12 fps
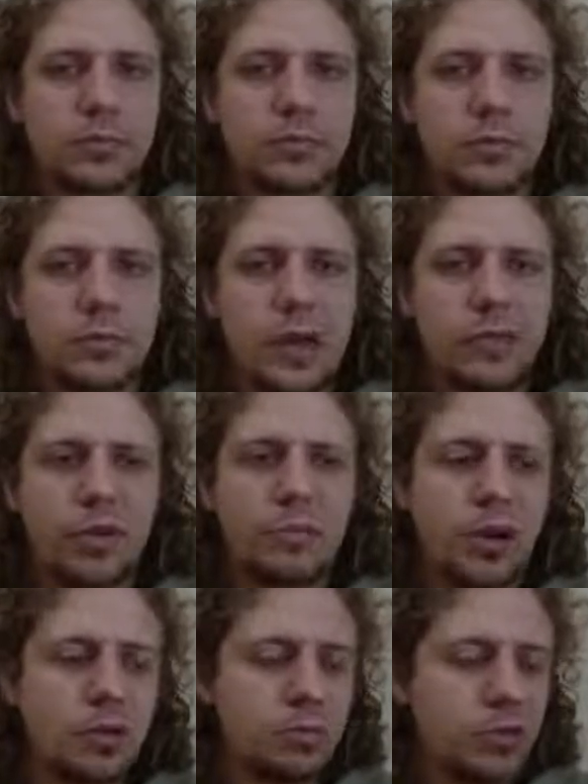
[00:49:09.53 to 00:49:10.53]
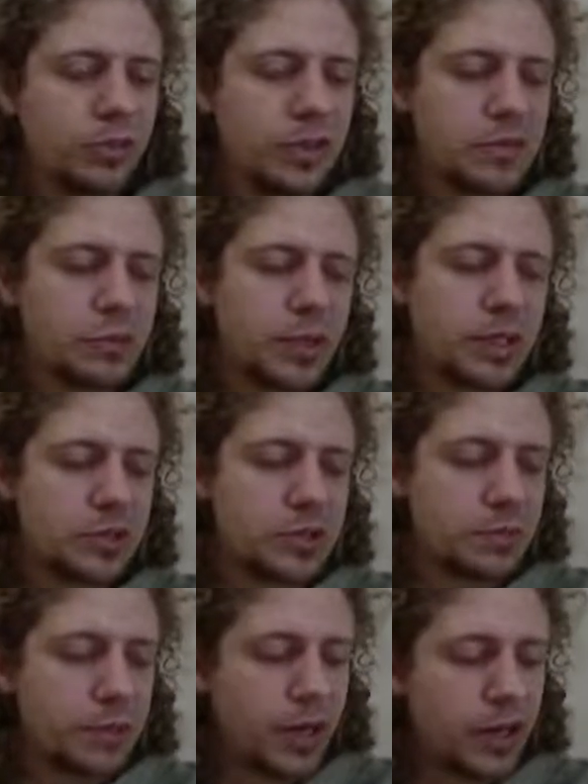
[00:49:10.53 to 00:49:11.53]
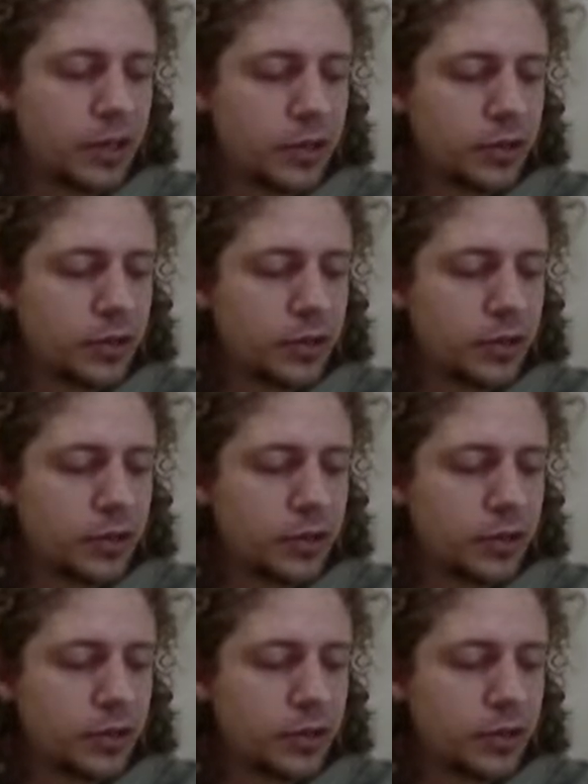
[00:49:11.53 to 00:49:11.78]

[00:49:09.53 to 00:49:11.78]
Every pawn move leaves weaknesses behind.